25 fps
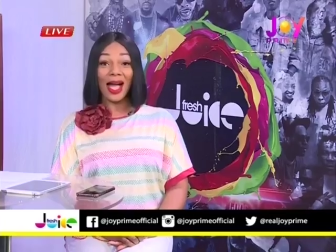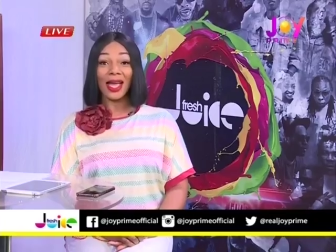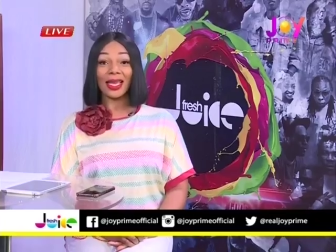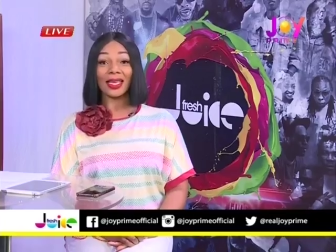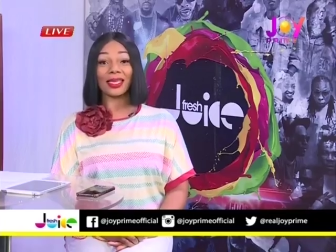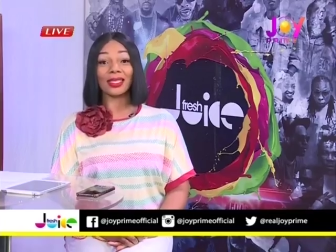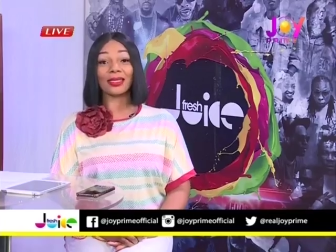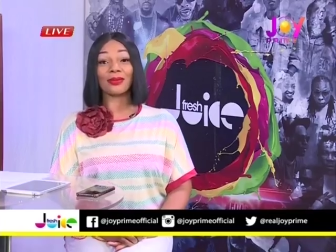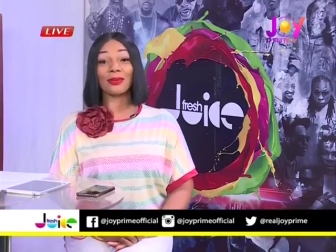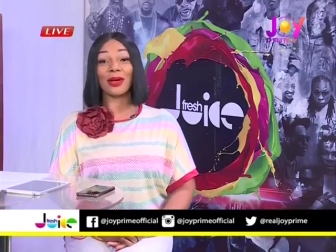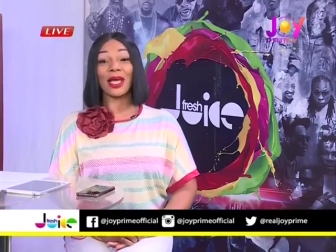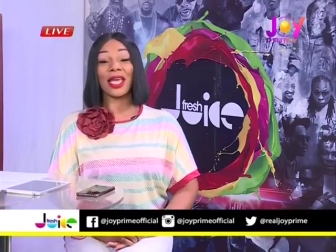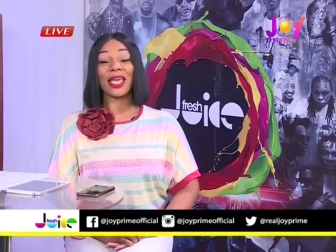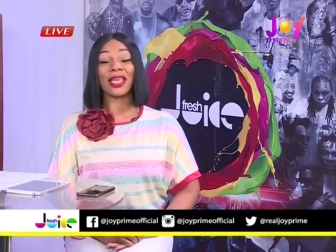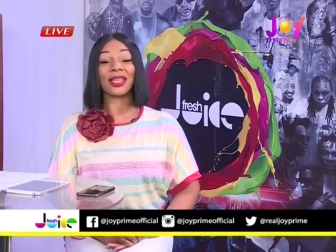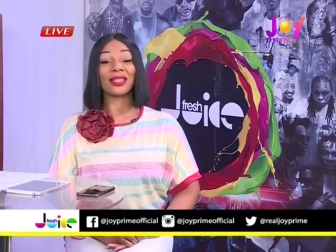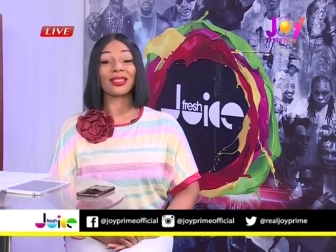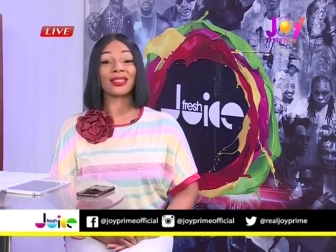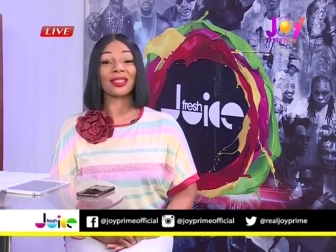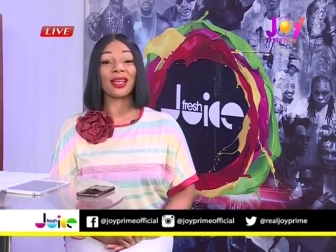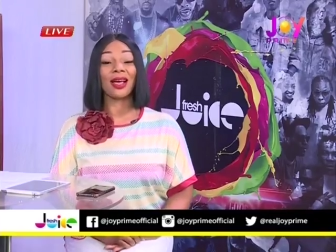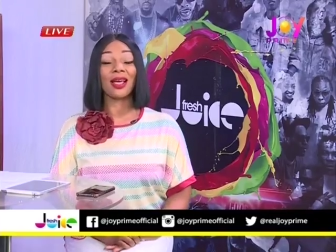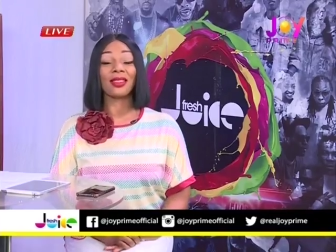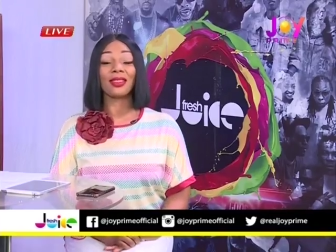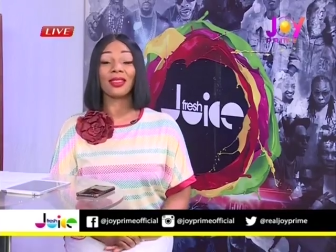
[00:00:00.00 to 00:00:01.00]
Ike is my
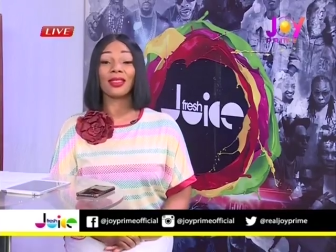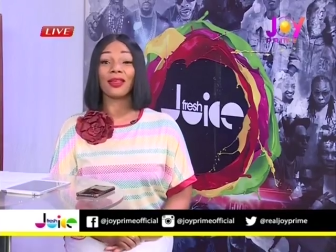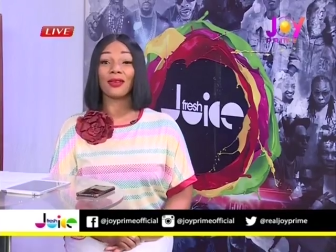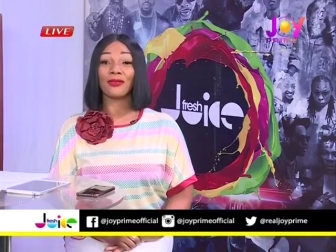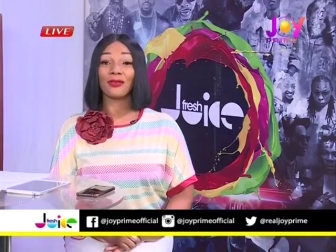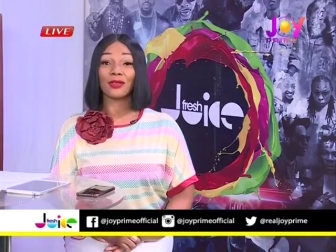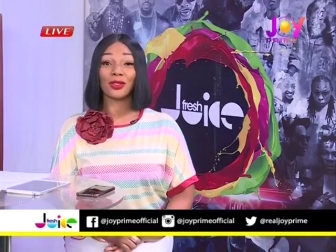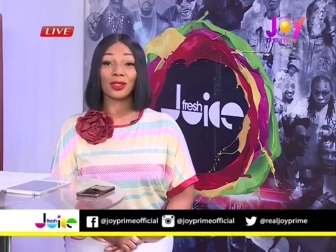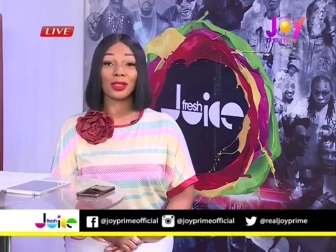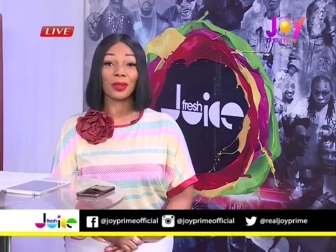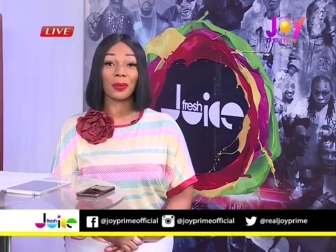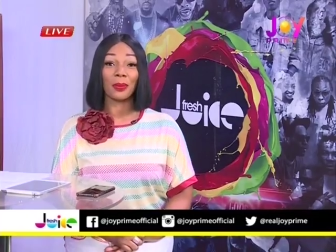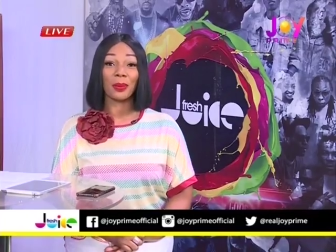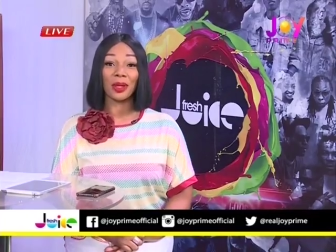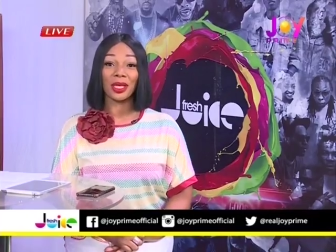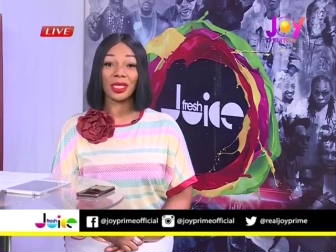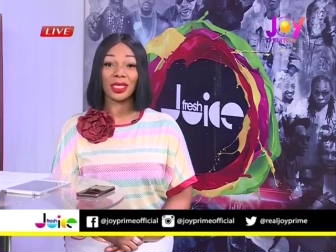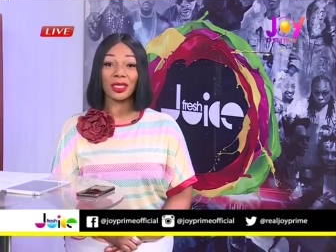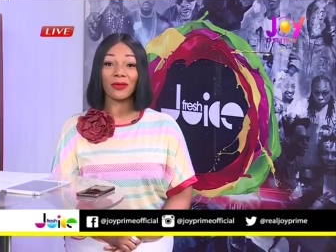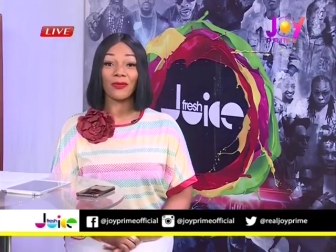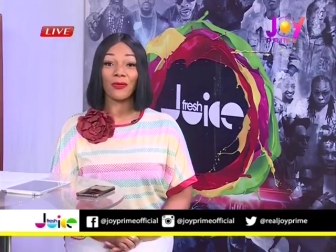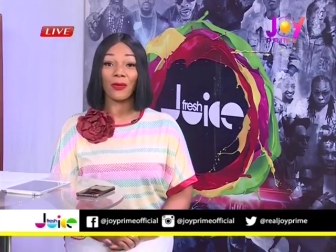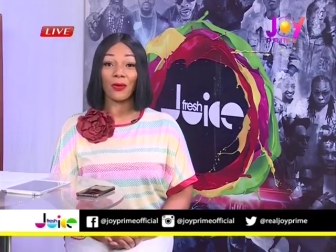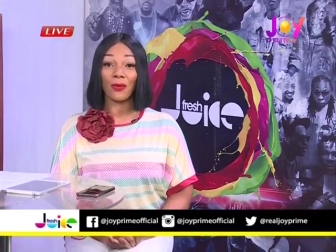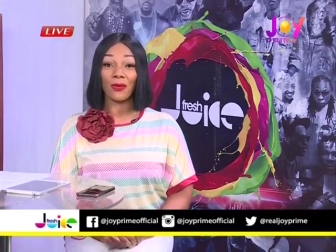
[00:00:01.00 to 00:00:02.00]
editor. I love you to
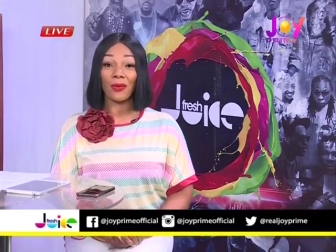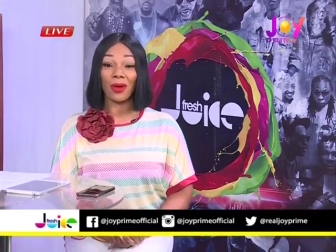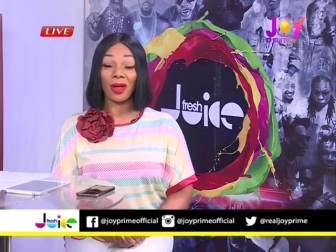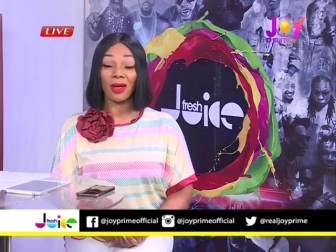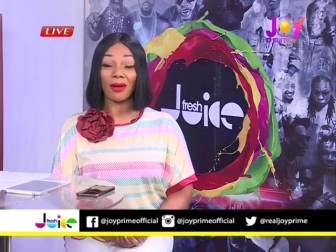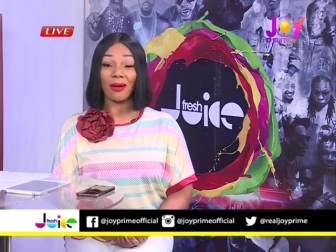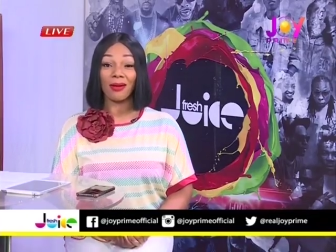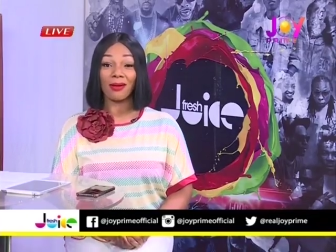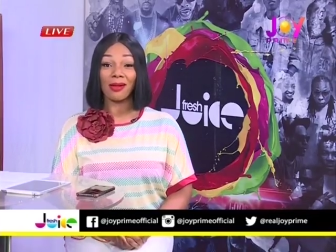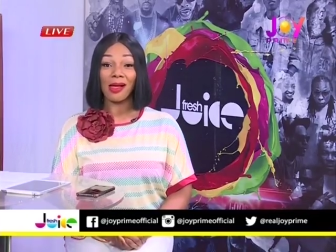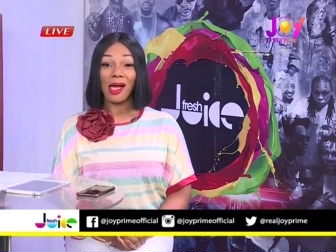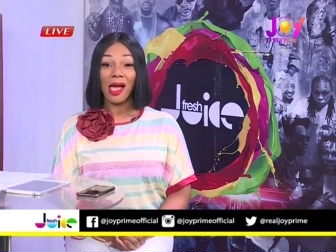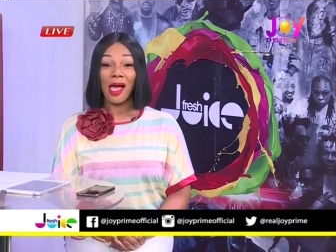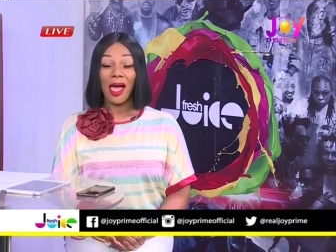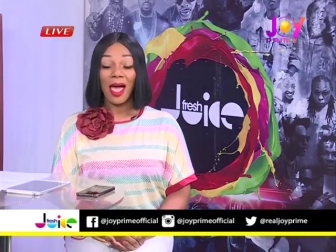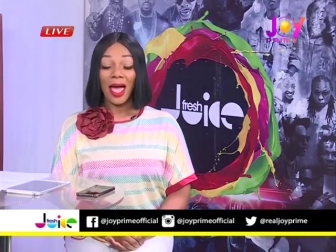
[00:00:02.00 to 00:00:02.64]
bits, for real.